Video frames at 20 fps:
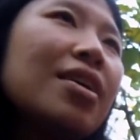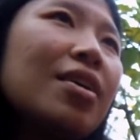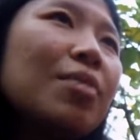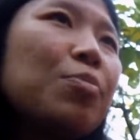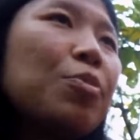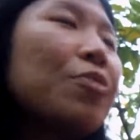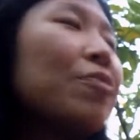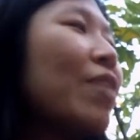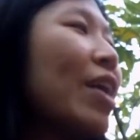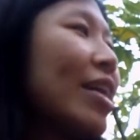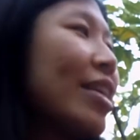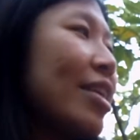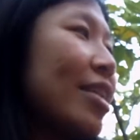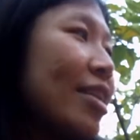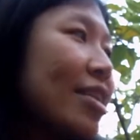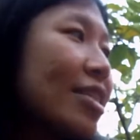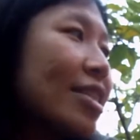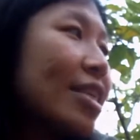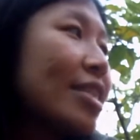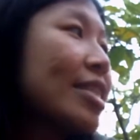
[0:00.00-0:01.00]
providing
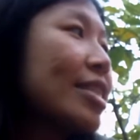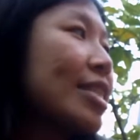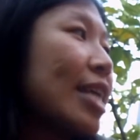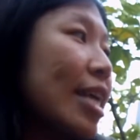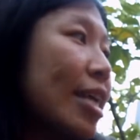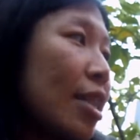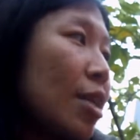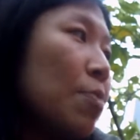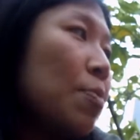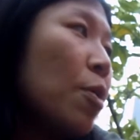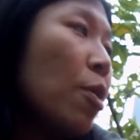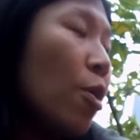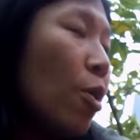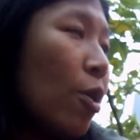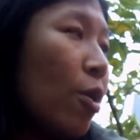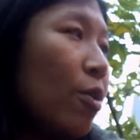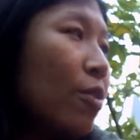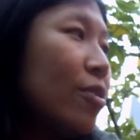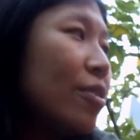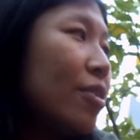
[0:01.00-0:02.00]
a
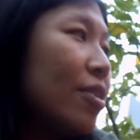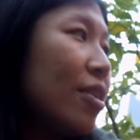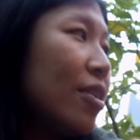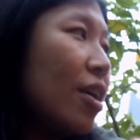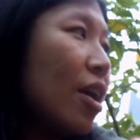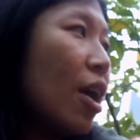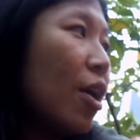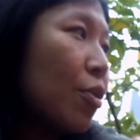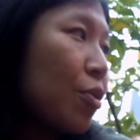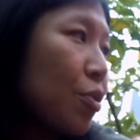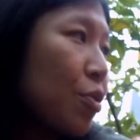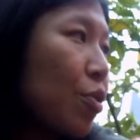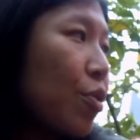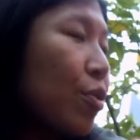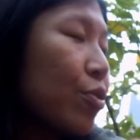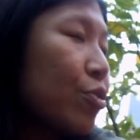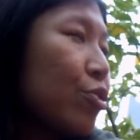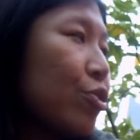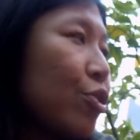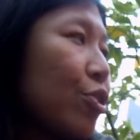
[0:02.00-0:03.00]
sustainable
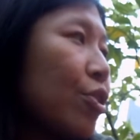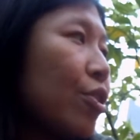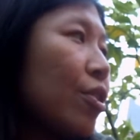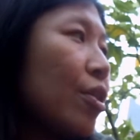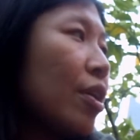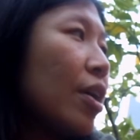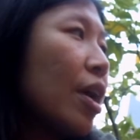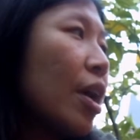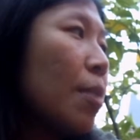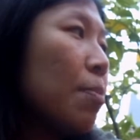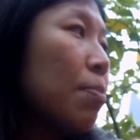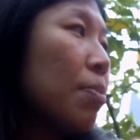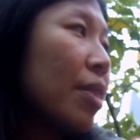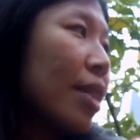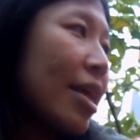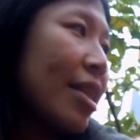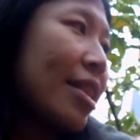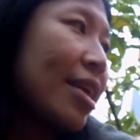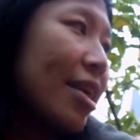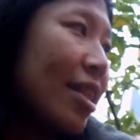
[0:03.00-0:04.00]
agriculture and
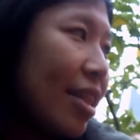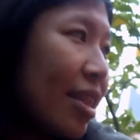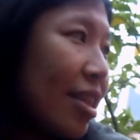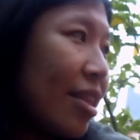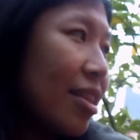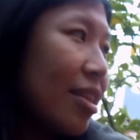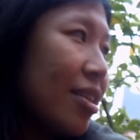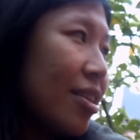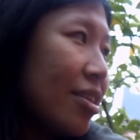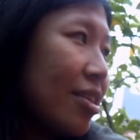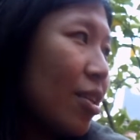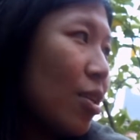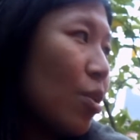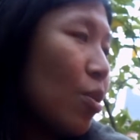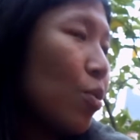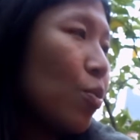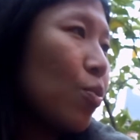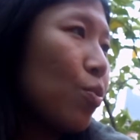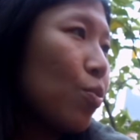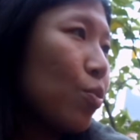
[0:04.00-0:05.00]
planet.
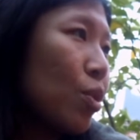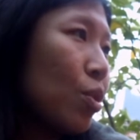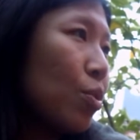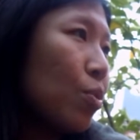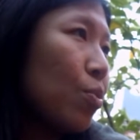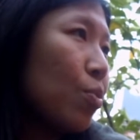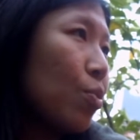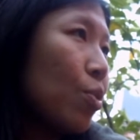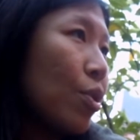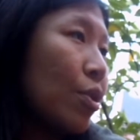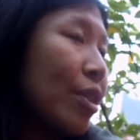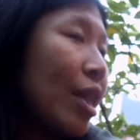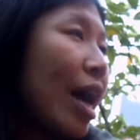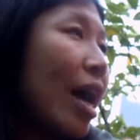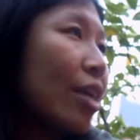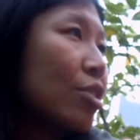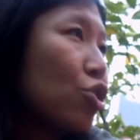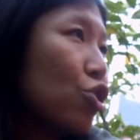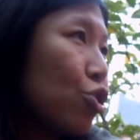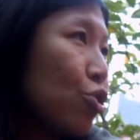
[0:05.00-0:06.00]
So we will
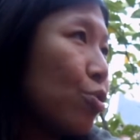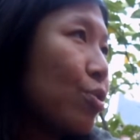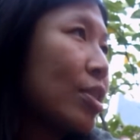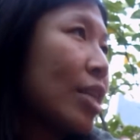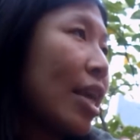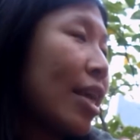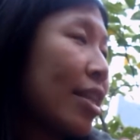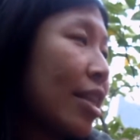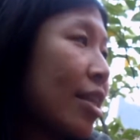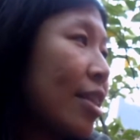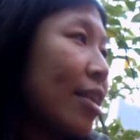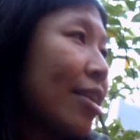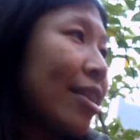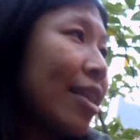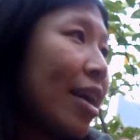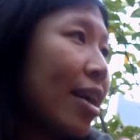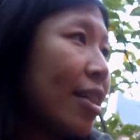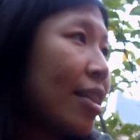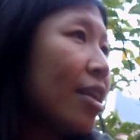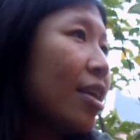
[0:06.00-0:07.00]
not choose anything
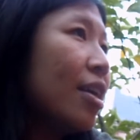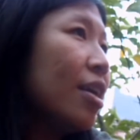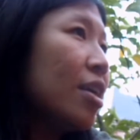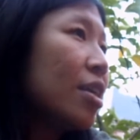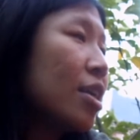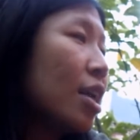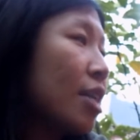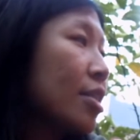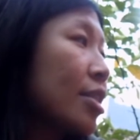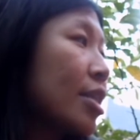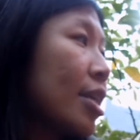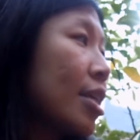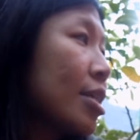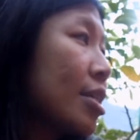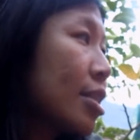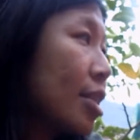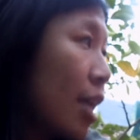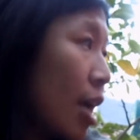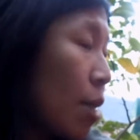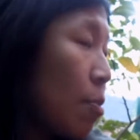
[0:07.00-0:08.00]
that
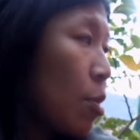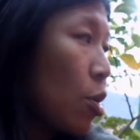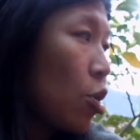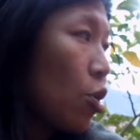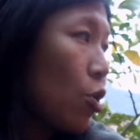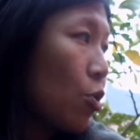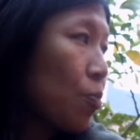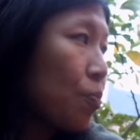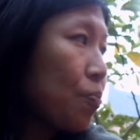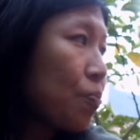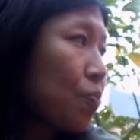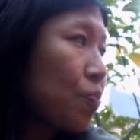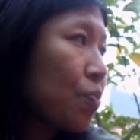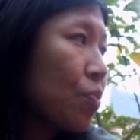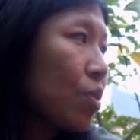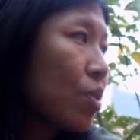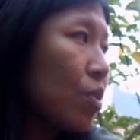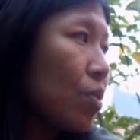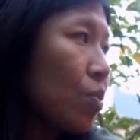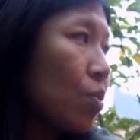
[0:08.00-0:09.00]
contains chemical.
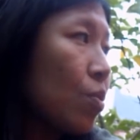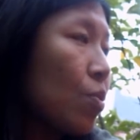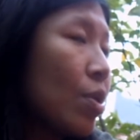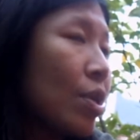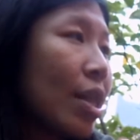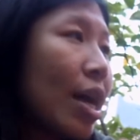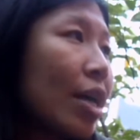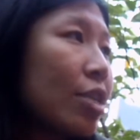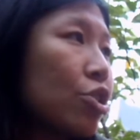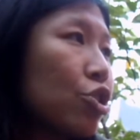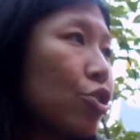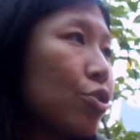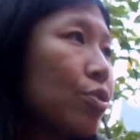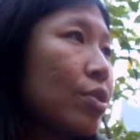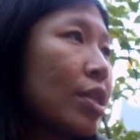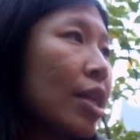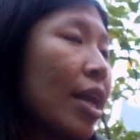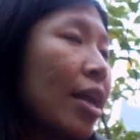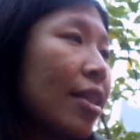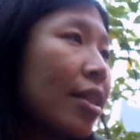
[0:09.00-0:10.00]
We will not
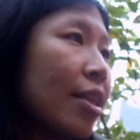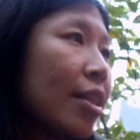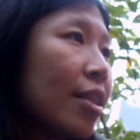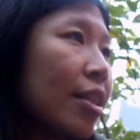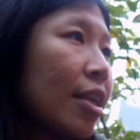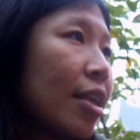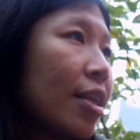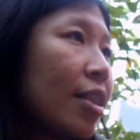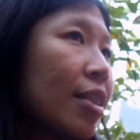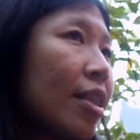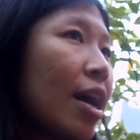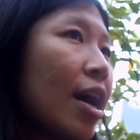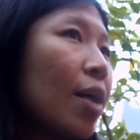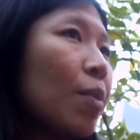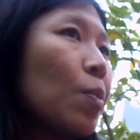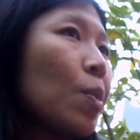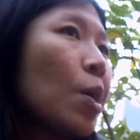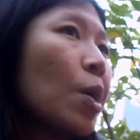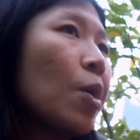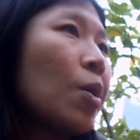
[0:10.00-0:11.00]
choose anything
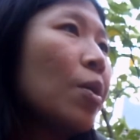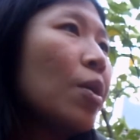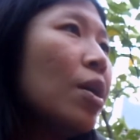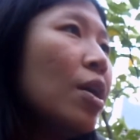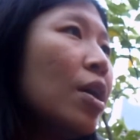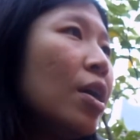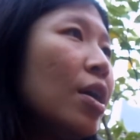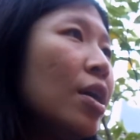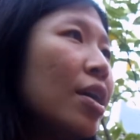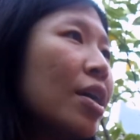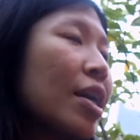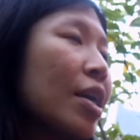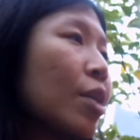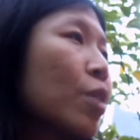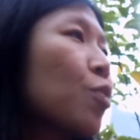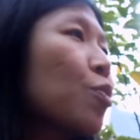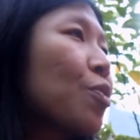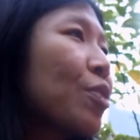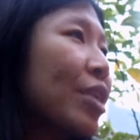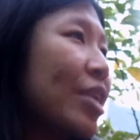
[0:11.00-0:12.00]
that will
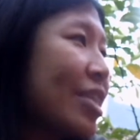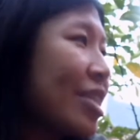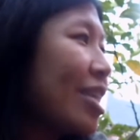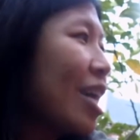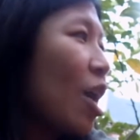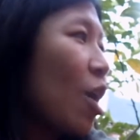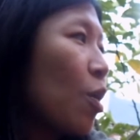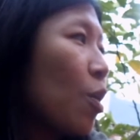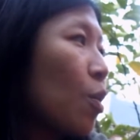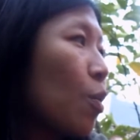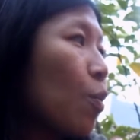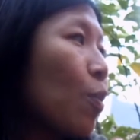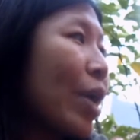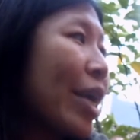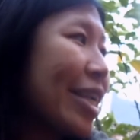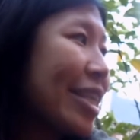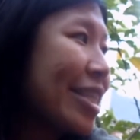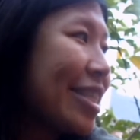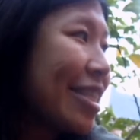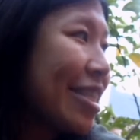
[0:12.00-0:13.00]
increase our
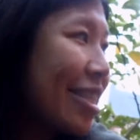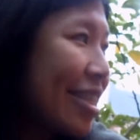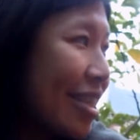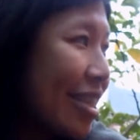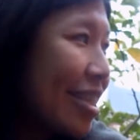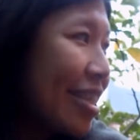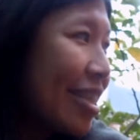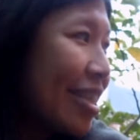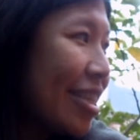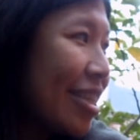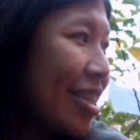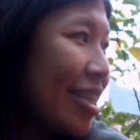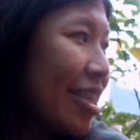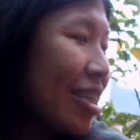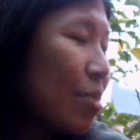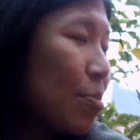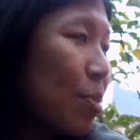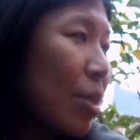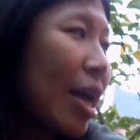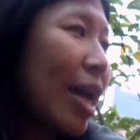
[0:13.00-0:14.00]
waste,
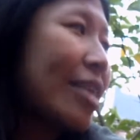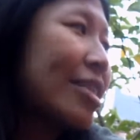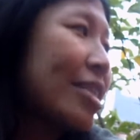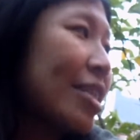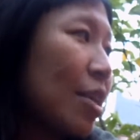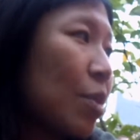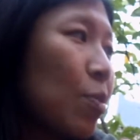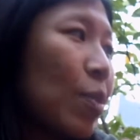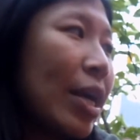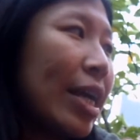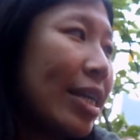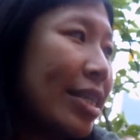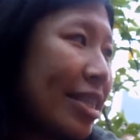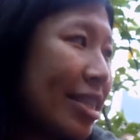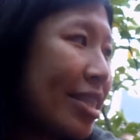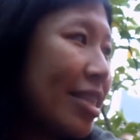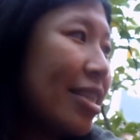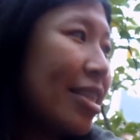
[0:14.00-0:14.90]
plastic waste.